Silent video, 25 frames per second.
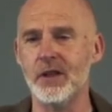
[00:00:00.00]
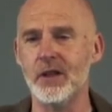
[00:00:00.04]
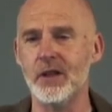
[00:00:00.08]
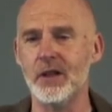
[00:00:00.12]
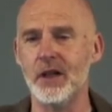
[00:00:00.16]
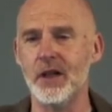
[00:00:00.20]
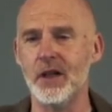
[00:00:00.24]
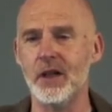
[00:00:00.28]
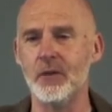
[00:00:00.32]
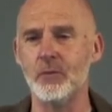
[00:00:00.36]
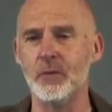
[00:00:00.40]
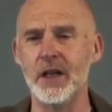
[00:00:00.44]

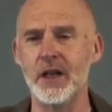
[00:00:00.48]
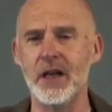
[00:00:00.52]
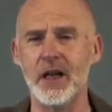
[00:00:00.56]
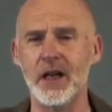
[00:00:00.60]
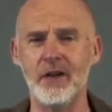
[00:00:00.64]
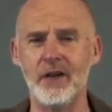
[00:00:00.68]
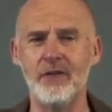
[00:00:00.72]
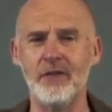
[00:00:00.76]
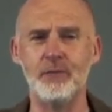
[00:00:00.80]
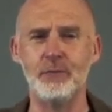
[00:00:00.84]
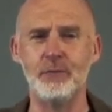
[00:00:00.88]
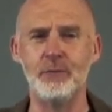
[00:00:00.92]
And we
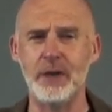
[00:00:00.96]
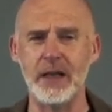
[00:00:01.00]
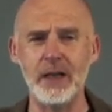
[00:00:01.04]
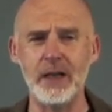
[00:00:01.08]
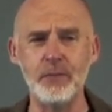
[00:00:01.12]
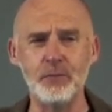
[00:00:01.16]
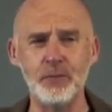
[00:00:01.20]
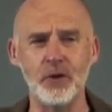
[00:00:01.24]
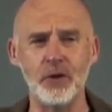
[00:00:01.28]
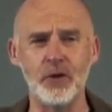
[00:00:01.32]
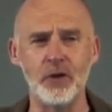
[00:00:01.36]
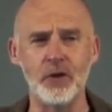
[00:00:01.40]
have
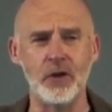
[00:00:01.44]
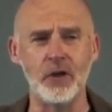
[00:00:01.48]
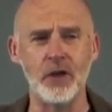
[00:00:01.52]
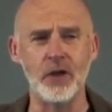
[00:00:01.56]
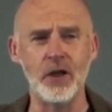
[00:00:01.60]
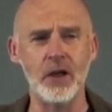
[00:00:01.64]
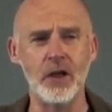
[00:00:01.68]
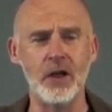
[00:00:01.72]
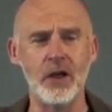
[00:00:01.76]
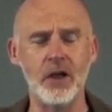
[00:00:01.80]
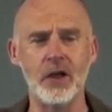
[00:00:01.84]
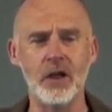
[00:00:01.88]
people,
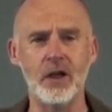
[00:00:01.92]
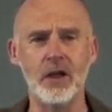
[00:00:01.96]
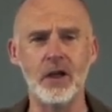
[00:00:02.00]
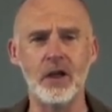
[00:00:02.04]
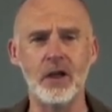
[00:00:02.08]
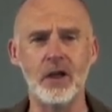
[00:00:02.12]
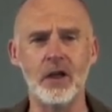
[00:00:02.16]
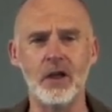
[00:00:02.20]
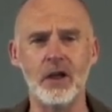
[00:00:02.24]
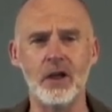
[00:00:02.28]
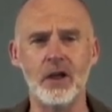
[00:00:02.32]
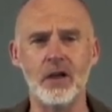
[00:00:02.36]

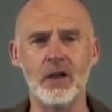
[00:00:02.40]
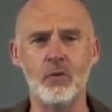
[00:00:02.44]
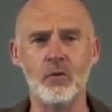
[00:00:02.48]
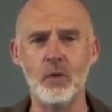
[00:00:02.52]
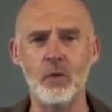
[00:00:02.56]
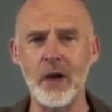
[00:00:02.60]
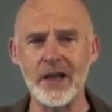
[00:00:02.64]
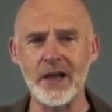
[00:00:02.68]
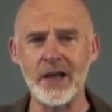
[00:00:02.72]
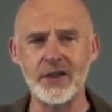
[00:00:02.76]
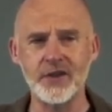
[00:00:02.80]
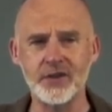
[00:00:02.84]

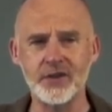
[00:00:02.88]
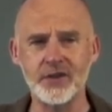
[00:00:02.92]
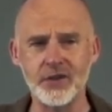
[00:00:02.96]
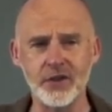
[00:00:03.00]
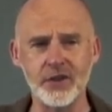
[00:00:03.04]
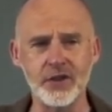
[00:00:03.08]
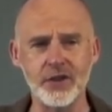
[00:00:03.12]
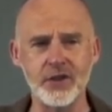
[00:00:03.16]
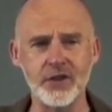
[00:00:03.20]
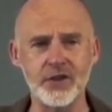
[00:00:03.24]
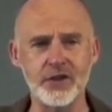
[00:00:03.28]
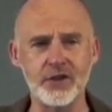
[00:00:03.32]

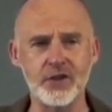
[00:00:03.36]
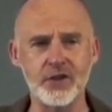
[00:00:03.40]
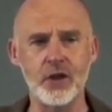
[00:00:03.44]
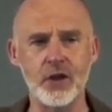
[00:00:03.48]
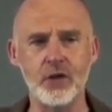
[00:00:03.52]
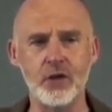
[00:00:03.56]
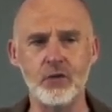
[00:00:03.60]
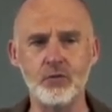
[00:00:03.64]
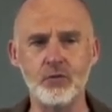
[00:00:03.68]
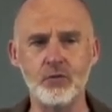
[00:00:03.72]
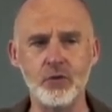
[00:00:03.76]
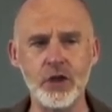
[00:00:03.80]
Westerners,
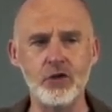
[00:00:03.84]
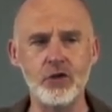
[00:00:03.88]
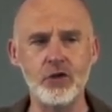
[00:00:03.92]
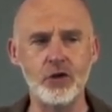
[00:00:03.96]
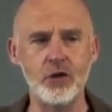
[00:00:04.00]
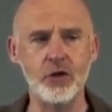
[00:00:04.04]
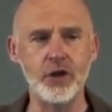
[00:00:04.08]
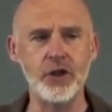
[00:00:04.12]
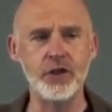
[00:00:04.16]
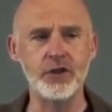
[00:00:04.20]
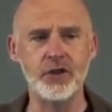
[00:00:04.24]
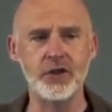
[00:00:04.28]

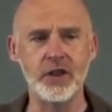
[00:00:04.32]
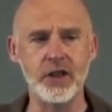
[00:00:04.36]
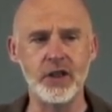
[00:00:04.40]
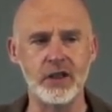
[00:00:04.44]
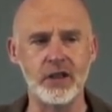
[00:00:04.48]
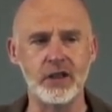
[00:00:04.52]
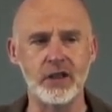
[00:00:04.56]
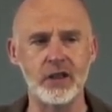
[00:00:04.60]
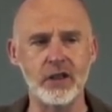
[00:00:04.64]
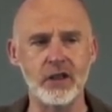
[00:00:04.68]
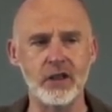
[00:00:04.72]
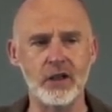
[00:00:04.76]

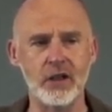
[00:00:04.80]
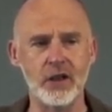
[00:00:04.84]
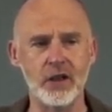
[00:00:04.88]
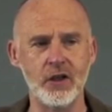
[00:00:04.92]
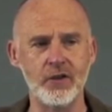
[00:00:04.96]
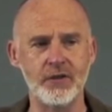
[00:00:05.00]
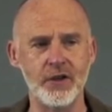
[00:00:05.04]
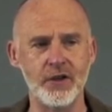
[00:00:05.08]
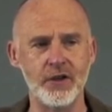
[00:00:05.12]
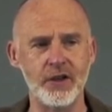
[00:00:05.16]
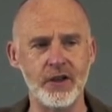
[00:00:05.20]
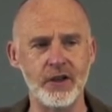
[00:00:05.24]
rejoicing
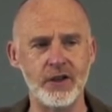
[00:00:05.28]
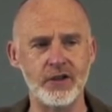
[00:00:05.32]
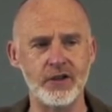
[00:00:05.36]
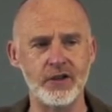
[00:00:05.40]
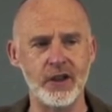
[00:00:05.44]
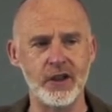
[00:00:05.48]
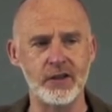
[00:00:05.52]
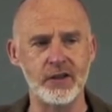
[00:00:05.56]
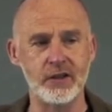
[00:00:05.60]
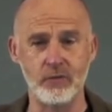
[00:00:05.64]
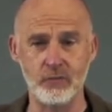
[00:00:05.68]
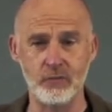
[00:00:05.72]
over these
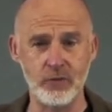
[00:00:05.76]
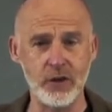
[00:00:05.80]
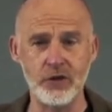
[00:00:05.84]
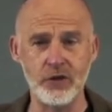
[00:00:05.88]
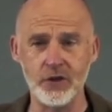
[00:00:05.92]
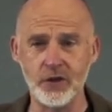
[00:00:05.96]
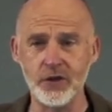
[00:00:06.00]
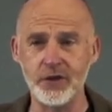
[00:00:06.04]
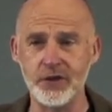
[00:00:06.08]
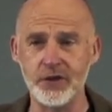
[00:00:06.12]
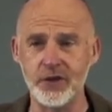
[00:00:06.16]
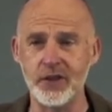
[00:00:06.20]
things,
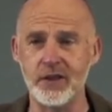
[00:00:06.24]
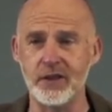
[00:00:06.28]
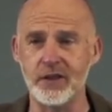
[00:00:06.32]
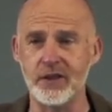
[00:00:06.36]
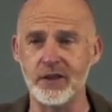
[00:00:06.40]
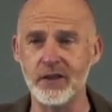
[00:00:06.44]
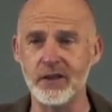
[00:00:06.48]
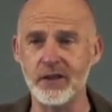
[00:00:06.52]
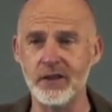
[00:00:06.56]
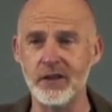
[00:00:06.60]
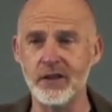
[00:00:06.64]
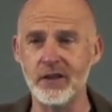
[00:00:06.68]
rejoicing
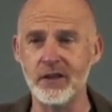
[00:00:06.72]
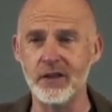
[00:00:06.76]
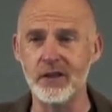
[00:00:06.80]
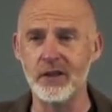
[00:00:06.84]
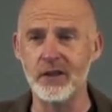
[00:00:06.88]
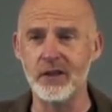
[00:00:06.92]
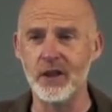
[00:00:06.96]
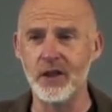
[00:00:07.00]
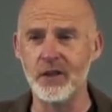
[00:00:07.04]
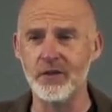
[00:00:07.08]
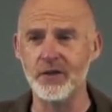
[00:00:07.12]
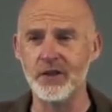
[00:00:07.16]

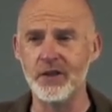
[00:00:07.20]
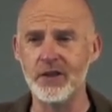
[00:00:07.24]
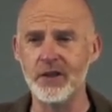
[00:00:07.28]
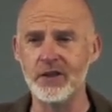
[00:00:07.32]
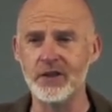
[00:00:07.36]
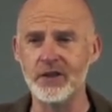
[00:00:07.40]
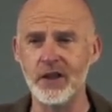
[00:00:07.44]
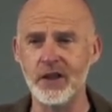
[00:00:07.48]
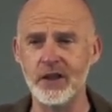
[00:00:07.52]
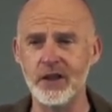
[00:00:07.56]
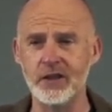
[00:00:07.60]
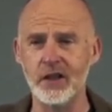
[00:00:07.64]
over these
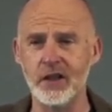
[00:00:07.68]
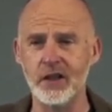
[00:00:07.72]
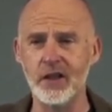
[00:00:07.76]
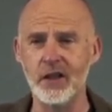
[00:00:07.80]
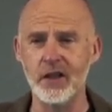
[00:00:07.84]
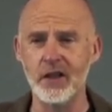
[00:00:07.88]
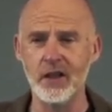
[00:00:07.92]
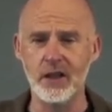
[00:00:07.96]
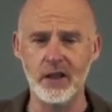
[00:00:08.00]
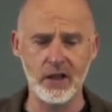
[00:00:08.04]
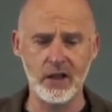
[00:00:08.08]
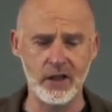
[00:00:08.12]
things.
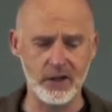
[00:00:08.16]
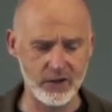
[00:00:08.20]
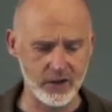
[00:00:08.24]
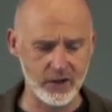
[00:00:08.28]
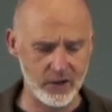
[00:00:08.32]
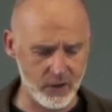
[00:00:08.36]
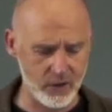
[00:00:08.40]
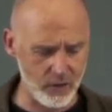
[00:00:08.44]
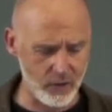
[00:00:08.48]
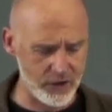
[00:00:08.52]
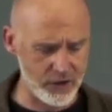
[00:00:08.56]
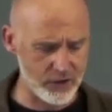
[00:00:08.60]
And the
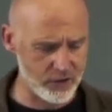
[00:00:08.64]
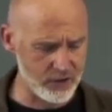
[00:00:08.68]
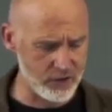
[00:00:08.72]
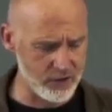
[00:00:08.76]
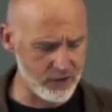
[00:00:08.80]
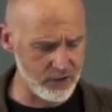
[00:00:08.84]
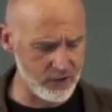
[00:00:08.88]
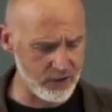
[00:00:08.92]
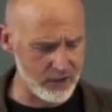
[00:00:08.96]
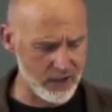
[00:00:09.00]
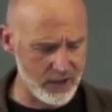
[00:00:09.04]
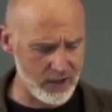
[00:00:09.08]

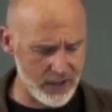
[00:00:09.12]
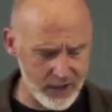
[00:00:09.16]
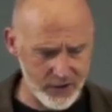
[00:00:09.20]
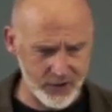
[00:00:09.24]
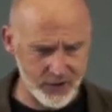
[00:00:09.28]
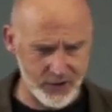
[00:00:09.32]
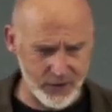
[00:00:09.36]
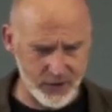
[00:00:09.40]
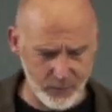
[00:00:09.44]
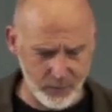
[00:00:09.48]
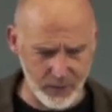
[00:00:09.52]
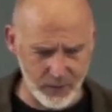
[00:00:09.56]
question has
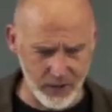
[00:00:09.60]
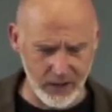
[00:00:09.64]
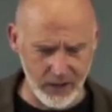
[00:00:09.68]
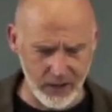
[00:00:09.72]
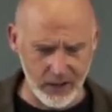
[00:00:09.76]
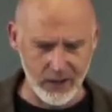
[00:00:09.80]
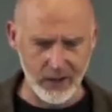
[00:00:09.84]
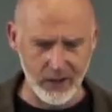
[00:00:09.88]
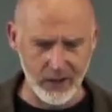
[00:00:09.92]
to be